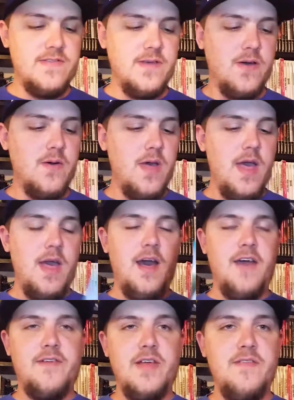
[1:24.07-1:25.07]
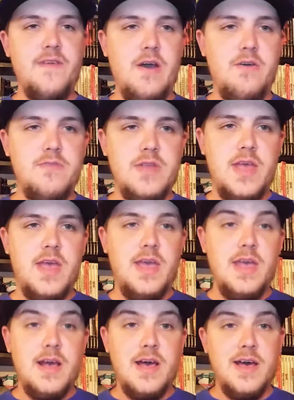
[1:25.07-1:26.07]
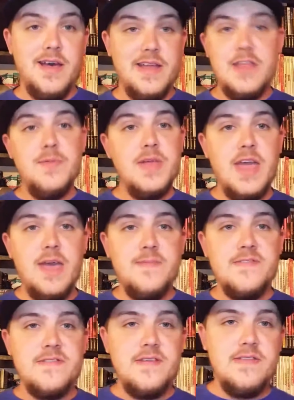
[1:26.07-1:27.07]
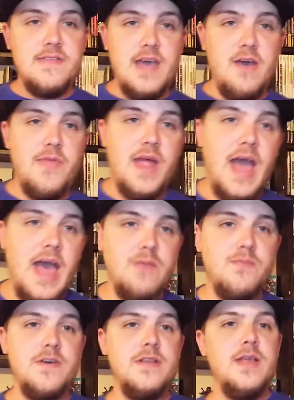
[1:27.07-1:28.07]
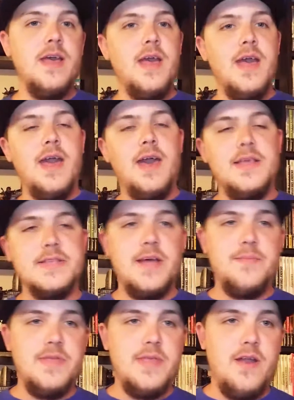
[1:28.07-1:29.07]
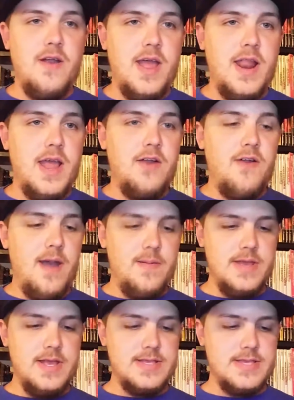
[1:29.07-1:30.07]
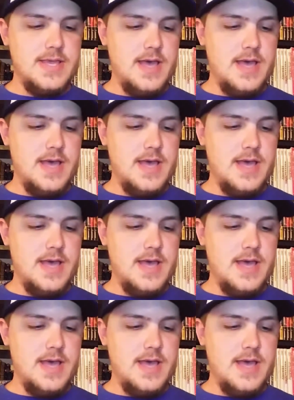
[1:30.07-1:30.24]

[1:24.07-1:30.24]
So I finally found an EB Games in town that had one, and I stopped in there and I grabbed it.